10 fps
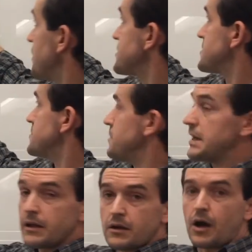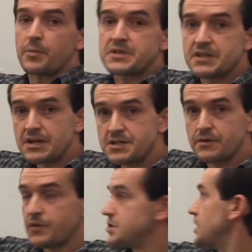here's median
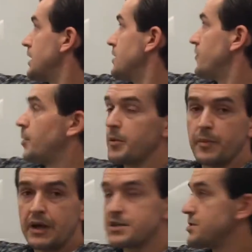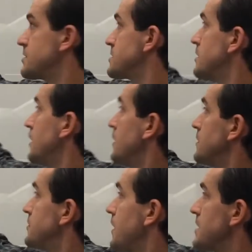compensation for training and development managers.
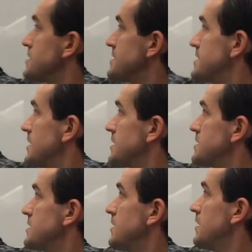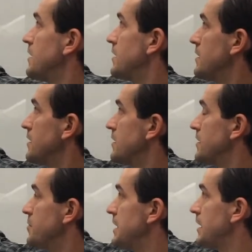2006,
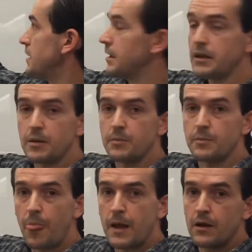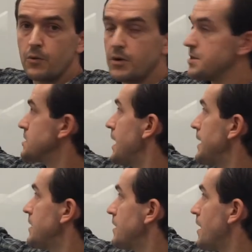the median income was
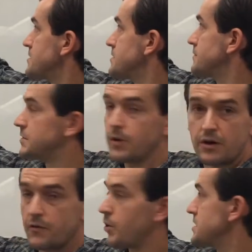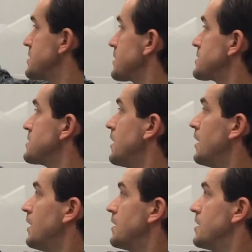$80,246.
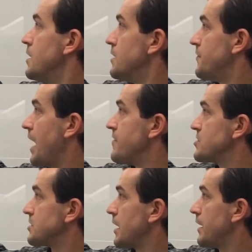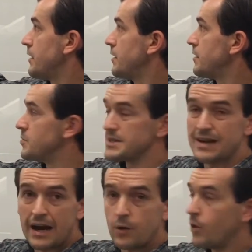5 years later, it was
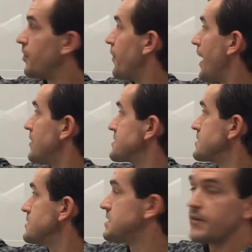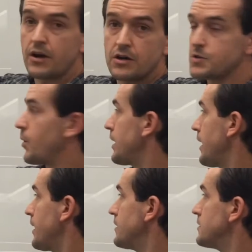
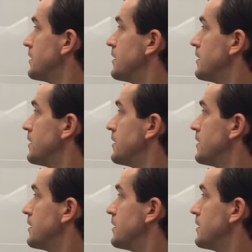$91,728.